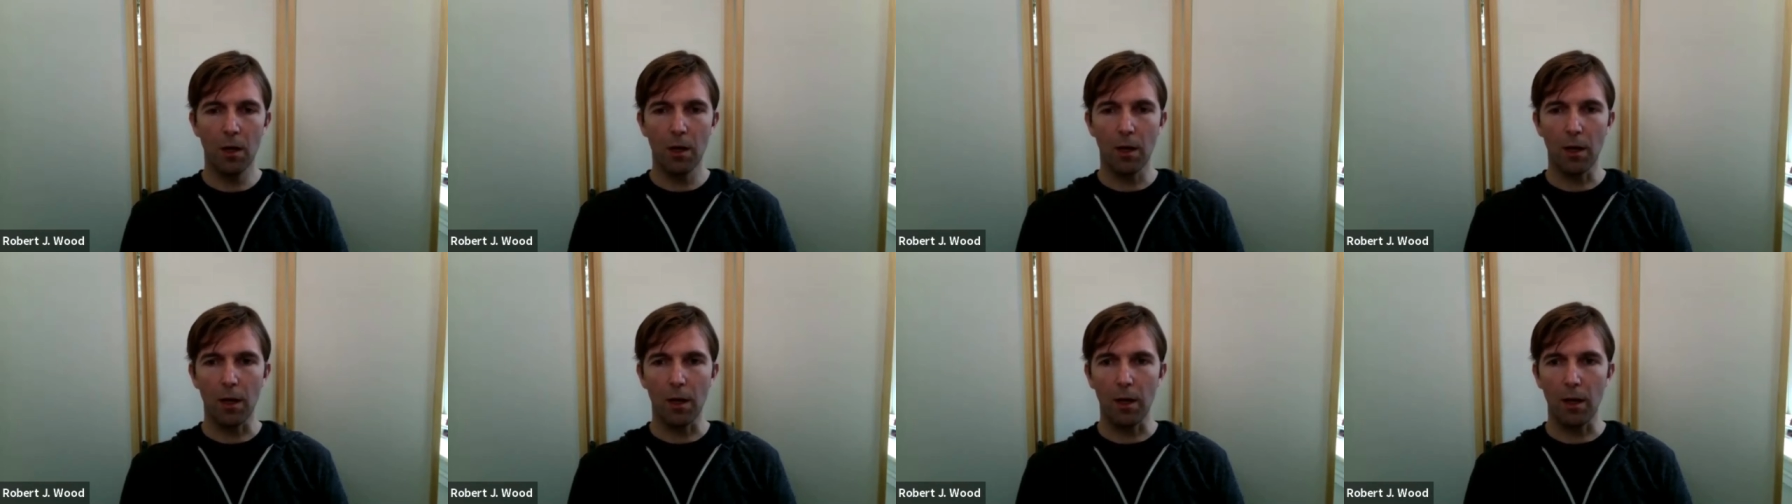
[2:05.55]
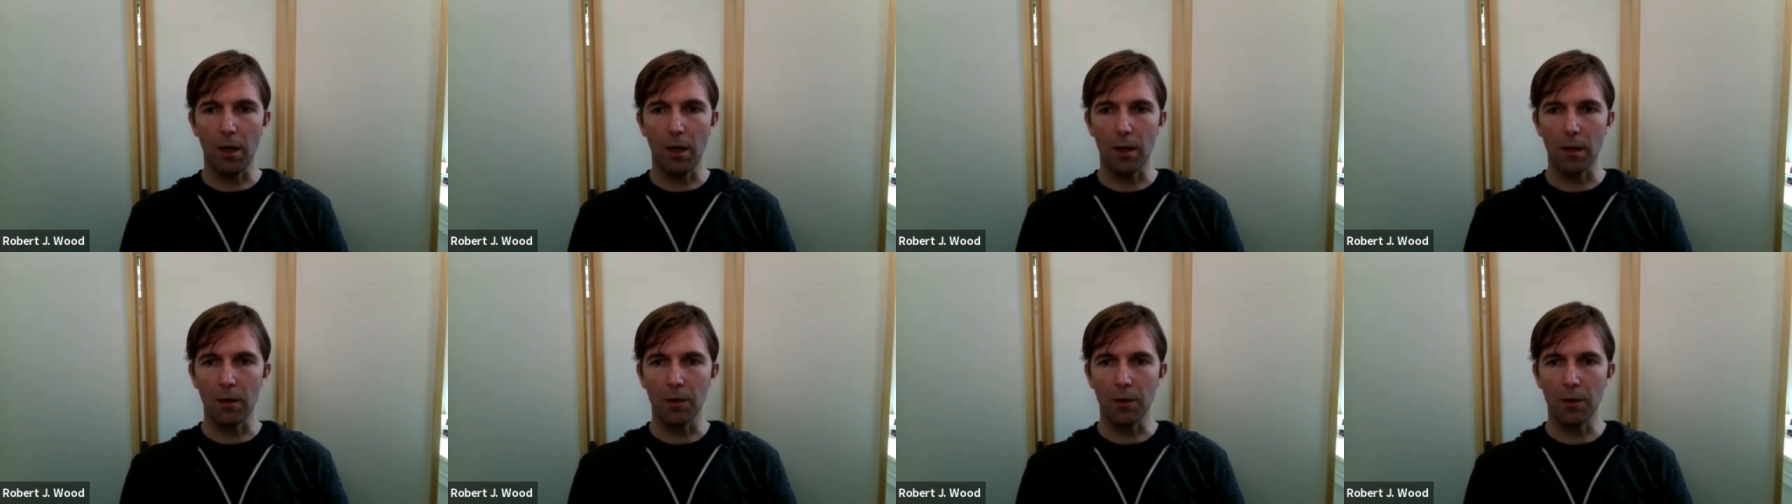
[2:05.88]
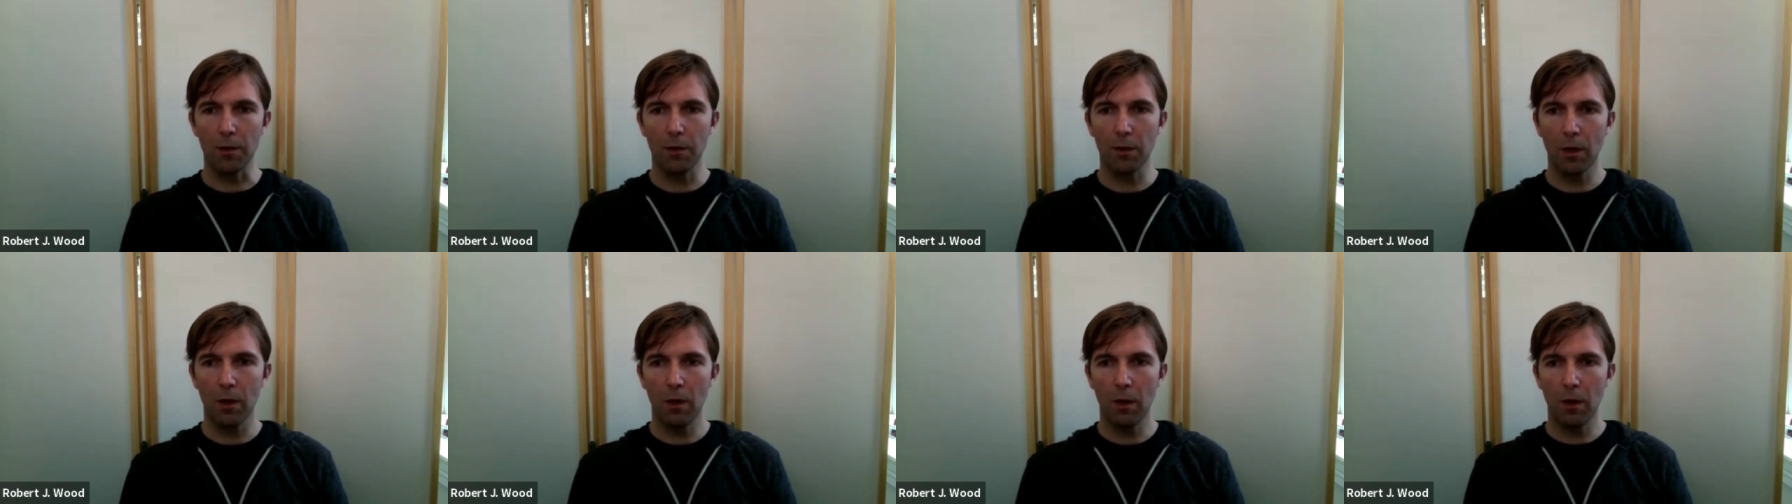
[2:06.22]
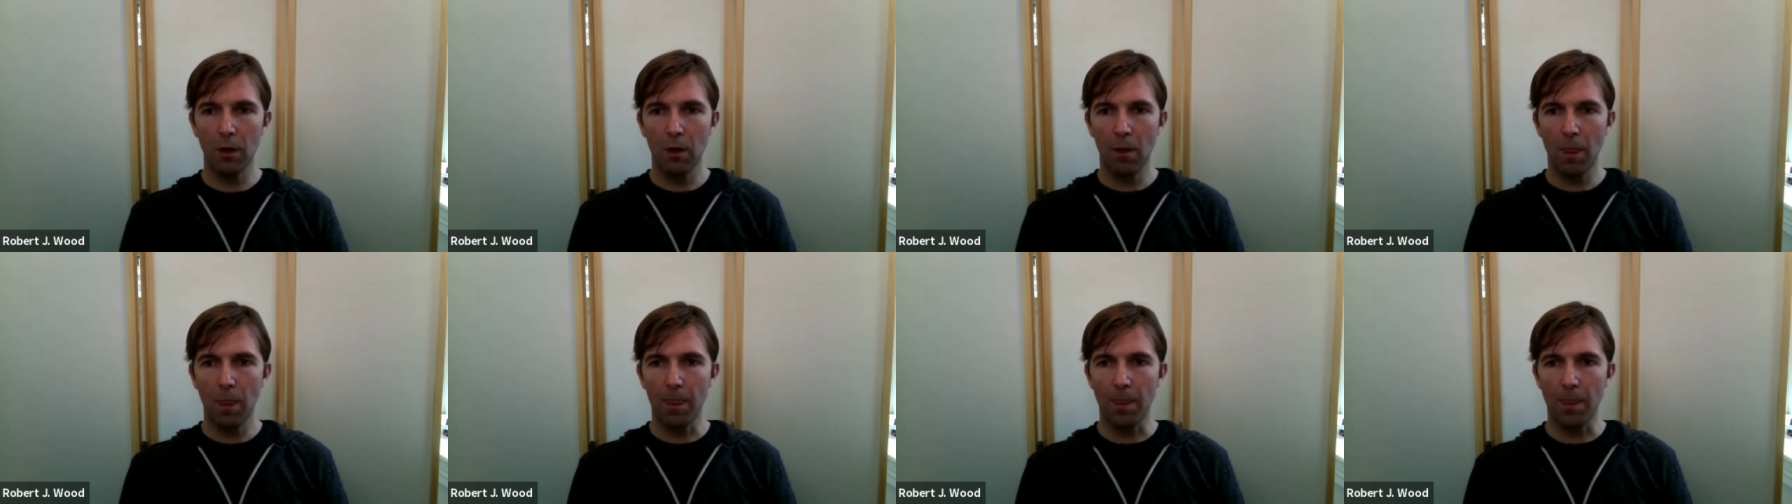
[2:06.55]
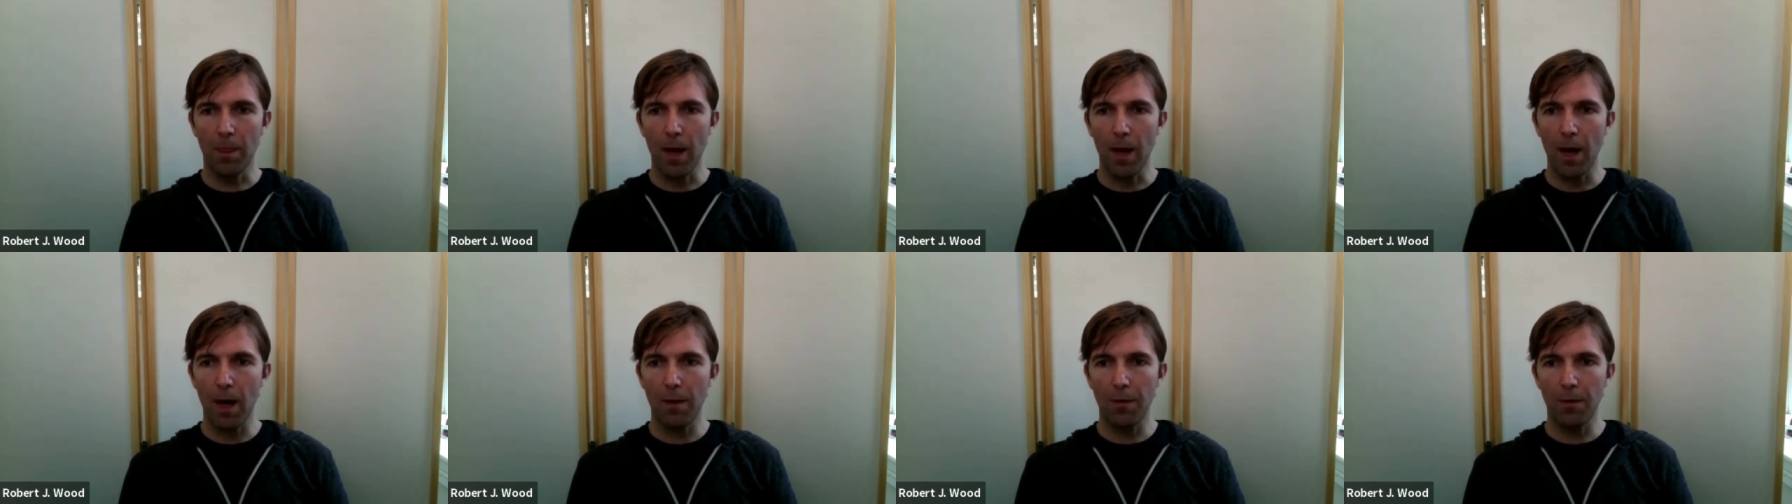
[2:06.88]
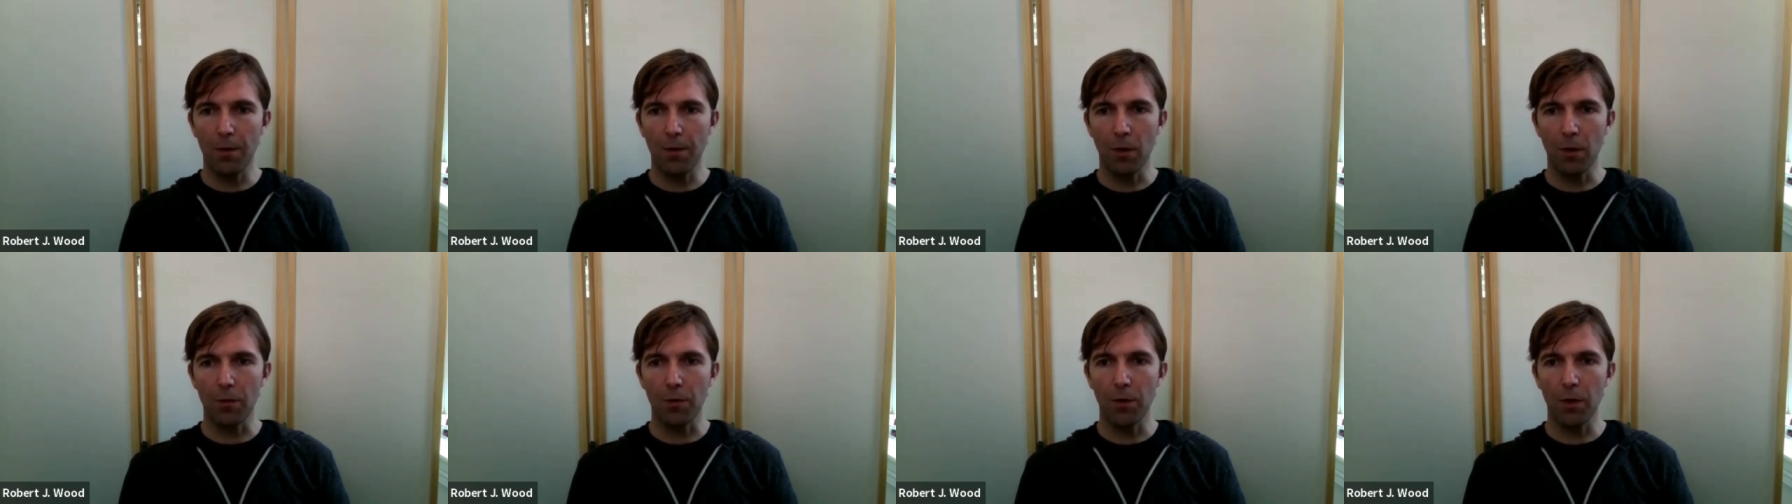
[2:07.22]
and that
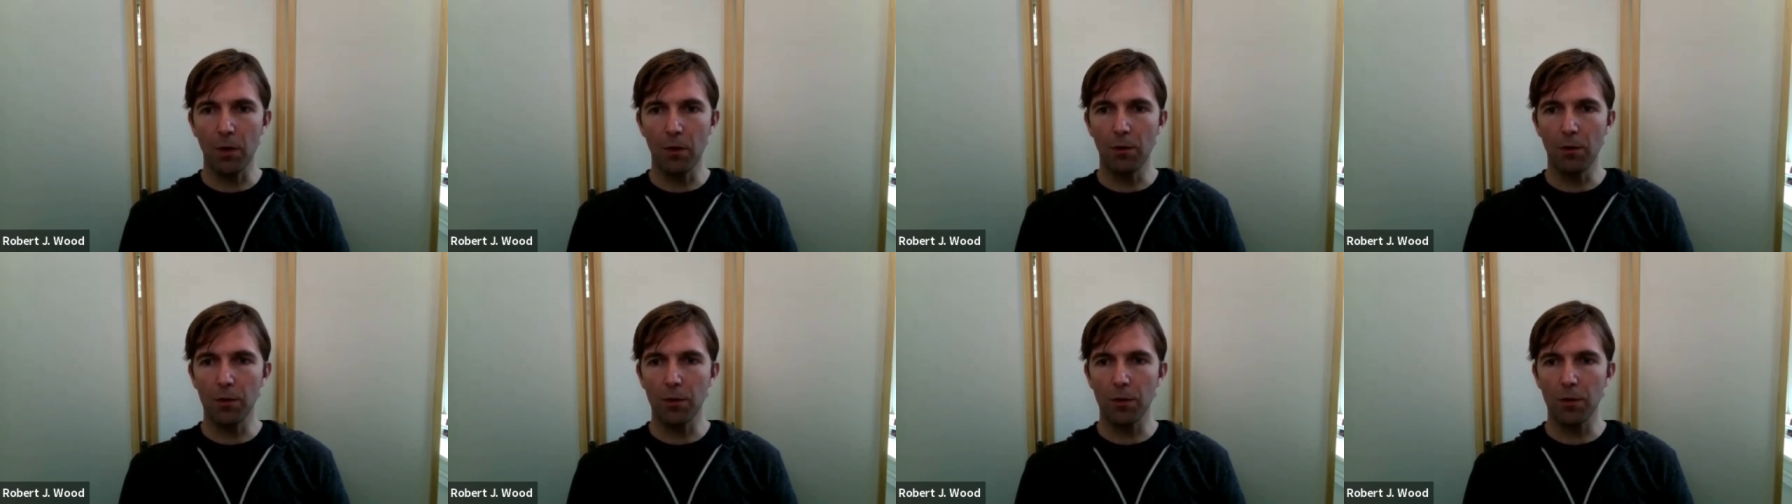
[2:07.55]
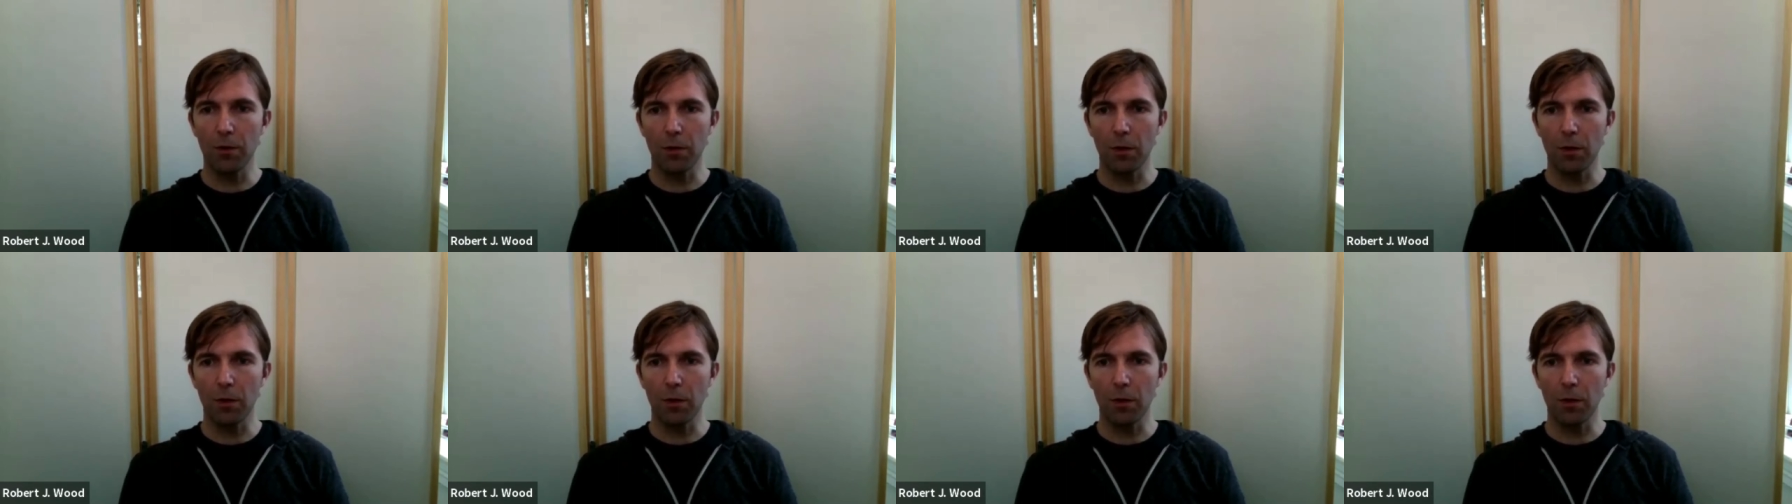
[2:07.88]
you know those